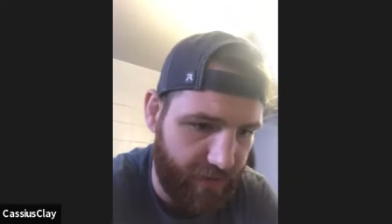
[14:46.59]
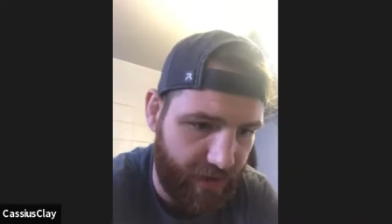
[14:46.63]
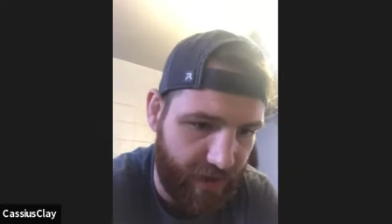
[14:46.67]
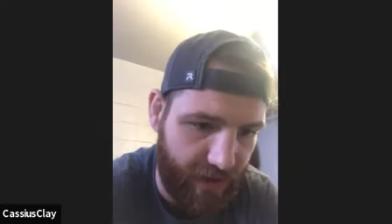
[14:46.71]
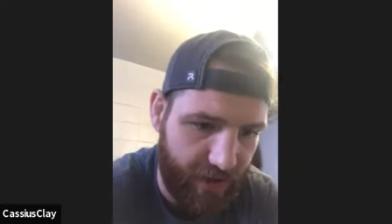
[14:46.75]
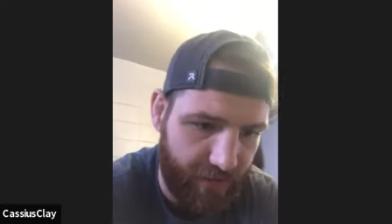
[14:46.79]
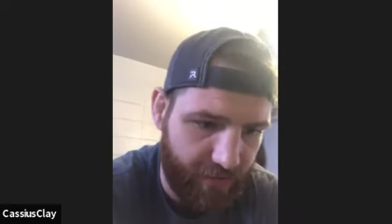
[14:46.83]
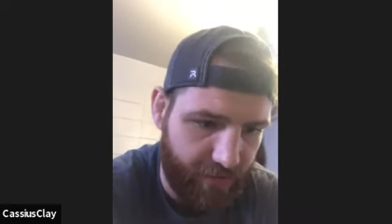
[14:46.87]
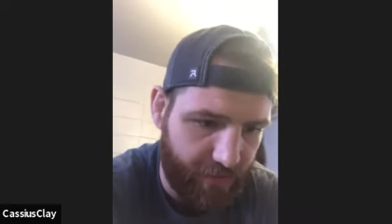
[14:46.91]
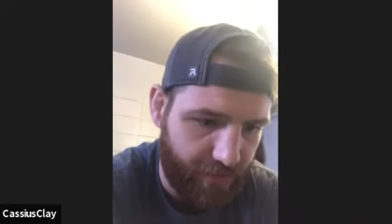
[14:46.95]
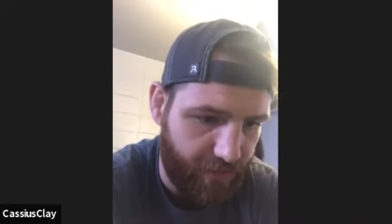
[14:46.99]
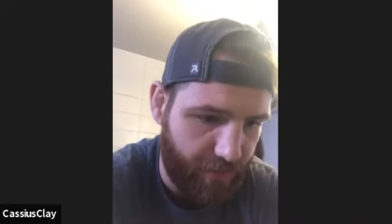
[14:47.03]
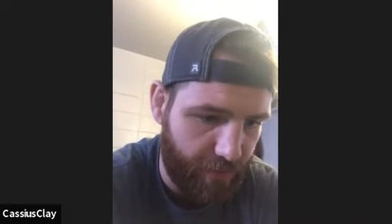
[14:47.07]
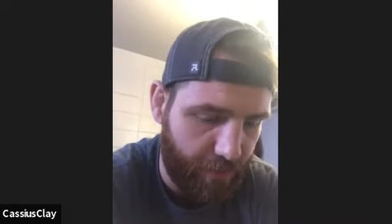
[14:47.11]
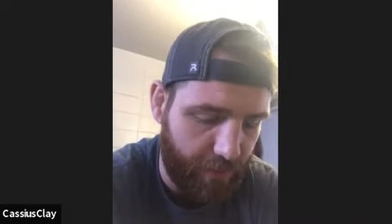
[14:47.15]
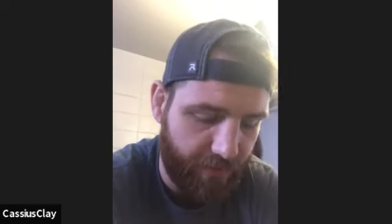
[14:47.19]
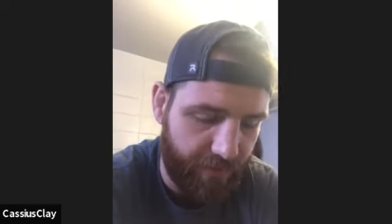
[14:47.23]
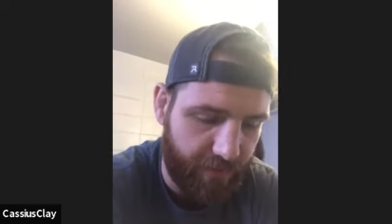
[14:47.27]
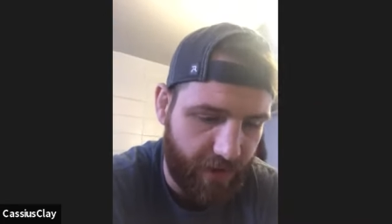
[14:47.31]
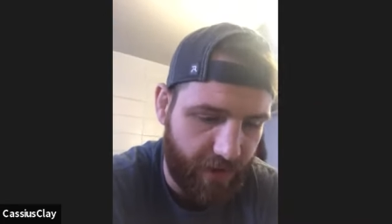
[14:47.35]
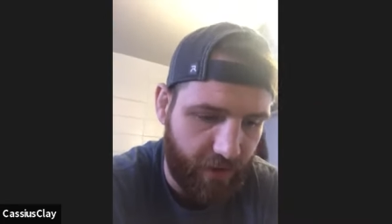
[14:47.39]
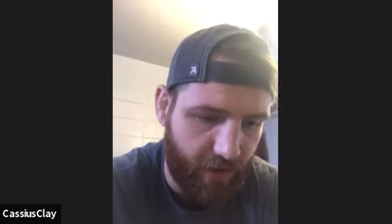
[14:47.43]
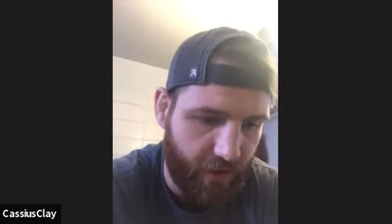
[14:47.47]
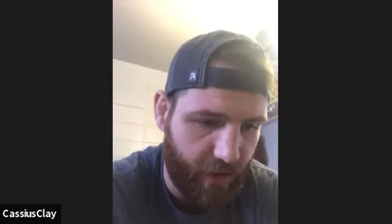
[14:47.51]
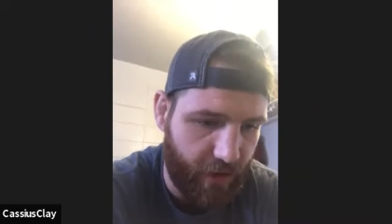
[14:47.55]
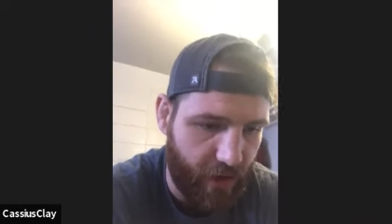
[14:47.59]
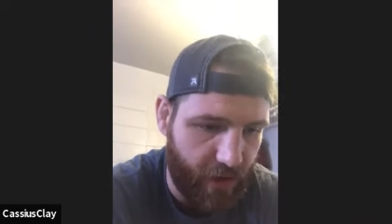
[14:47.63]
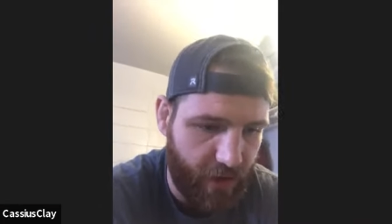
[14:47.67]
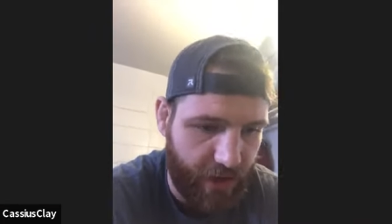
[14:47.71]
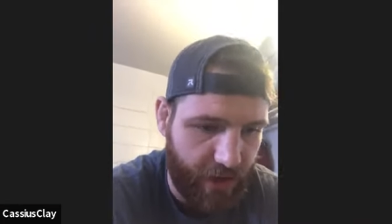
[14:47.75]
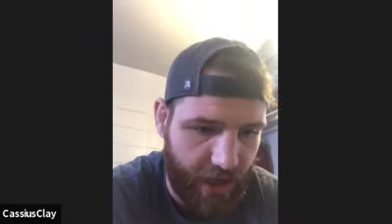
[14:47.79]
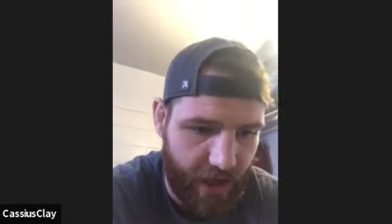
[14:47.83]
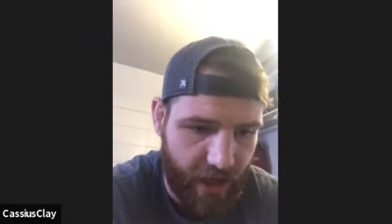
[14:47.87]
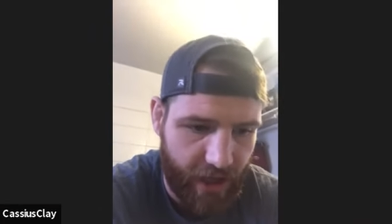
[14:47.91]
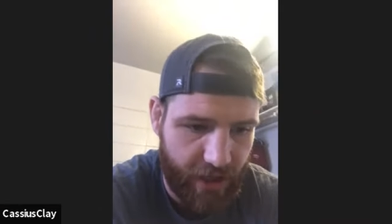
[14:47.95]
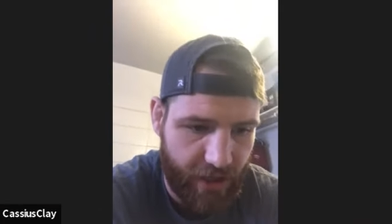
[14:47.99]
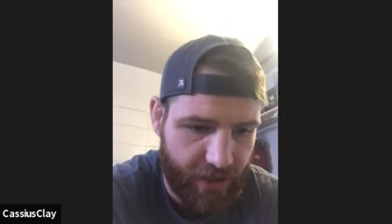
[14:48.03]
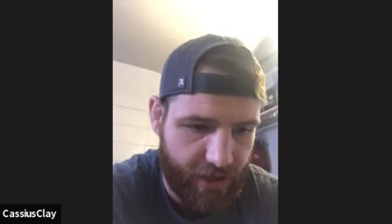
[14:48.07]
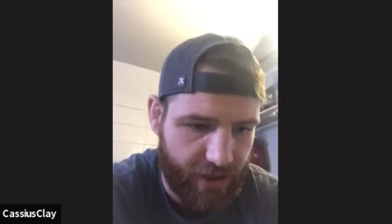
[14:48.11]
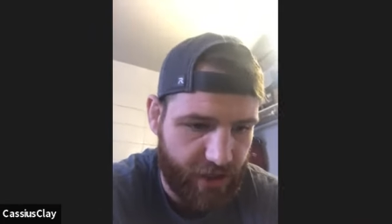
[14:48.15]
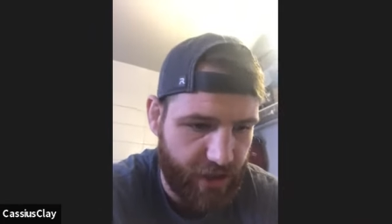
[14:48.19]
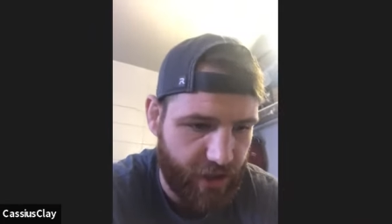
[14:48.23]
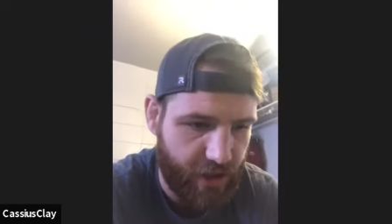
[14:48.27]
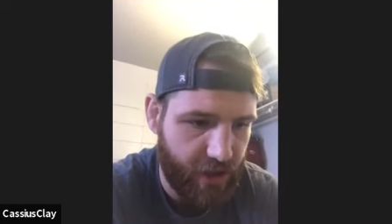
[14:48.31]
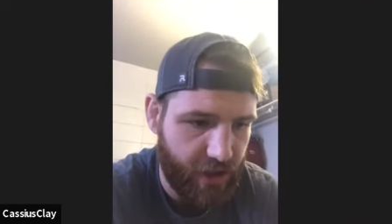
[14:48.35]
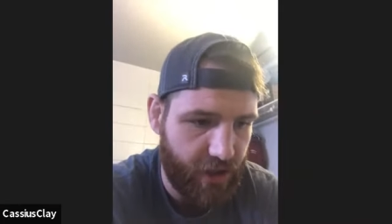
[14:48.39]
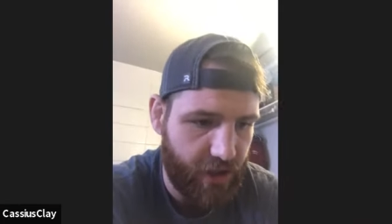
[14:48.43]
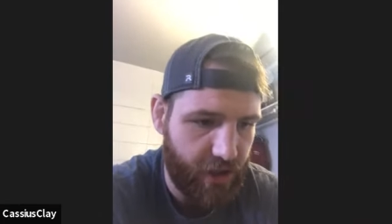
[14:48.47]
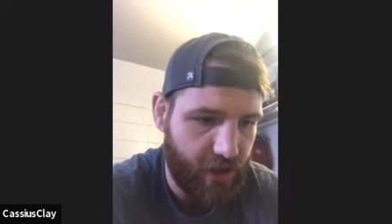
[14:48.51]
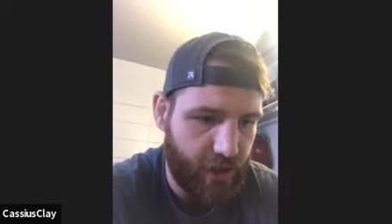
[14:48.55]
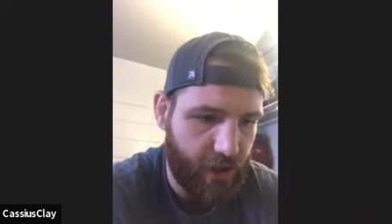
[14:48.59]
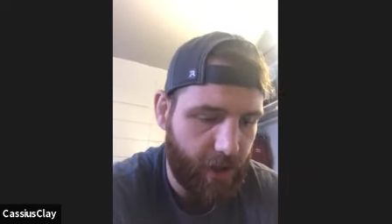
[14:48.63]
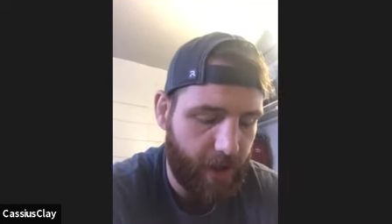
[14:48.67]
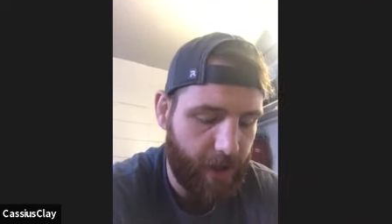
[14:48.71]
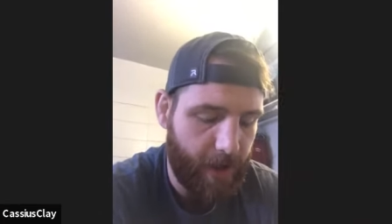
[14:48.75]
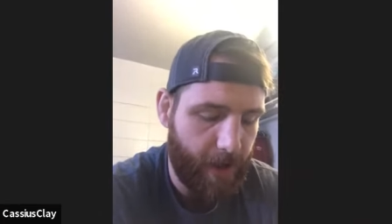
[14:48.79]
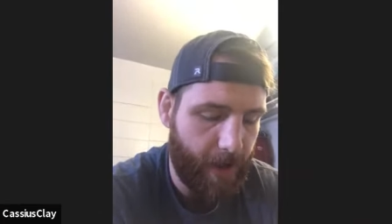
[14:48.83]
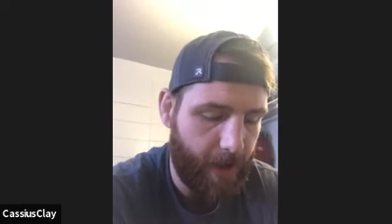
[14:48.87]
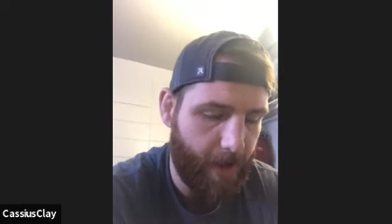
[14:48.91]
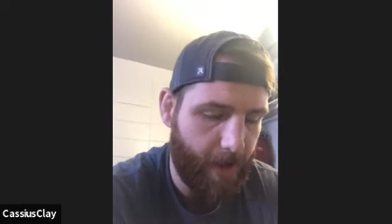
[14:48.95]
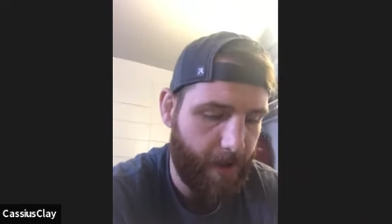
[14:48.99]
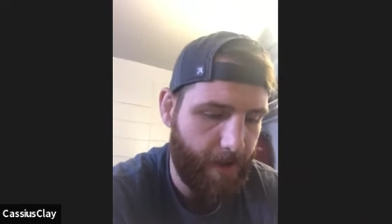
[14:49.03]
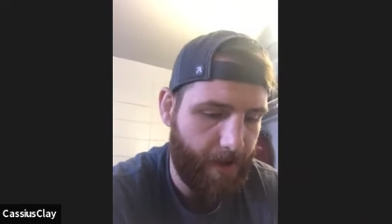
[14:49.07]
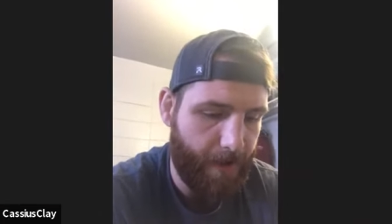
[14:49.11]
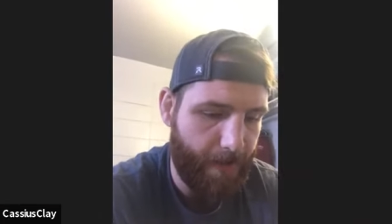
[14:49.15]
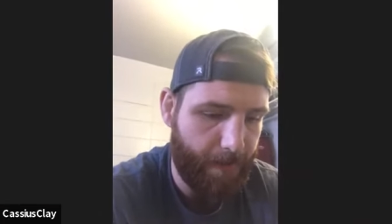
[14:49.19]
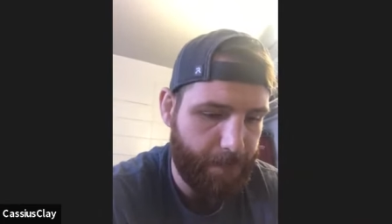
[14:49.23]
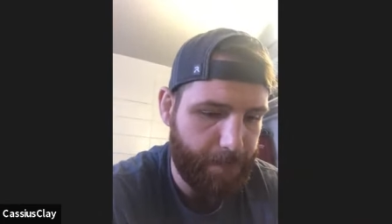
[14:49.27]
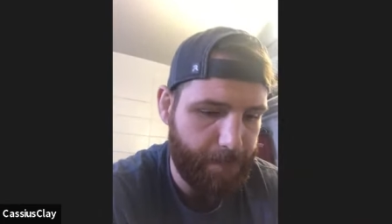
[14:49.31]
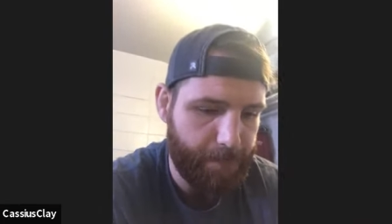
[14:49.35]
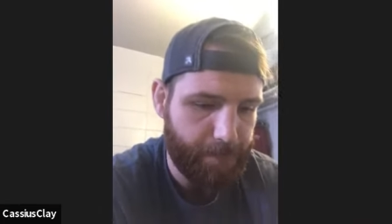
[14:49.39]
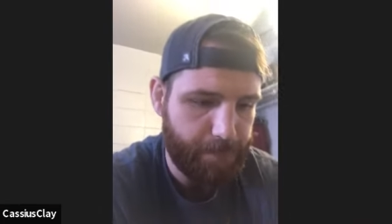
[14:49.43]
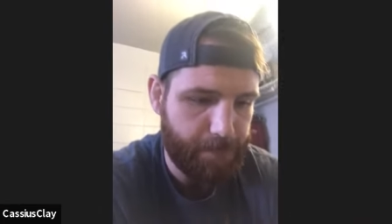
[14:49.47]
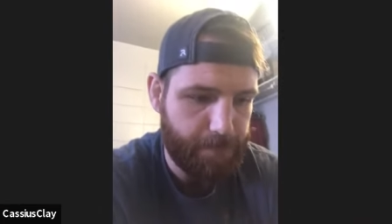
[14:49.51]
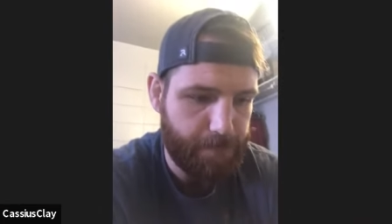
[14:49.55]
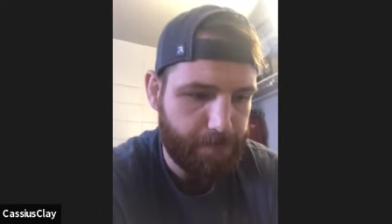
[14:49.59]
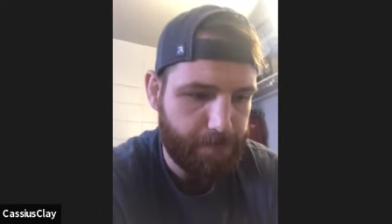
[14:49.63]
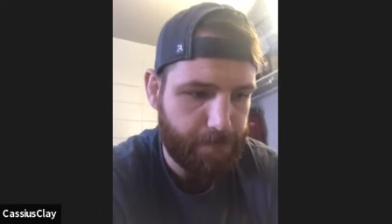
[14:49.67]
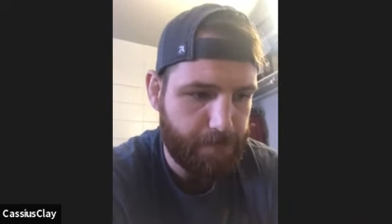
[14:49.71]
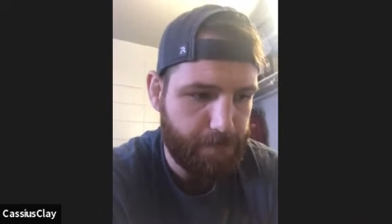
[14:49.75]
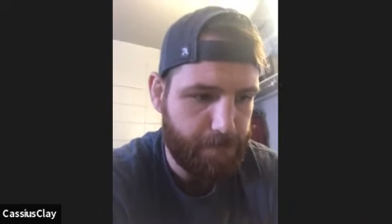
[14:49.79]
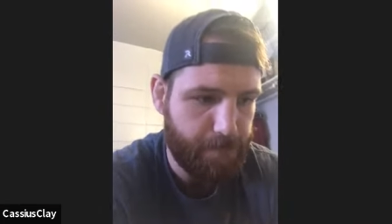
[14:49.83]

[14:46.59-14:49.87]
even from a very young age. I'm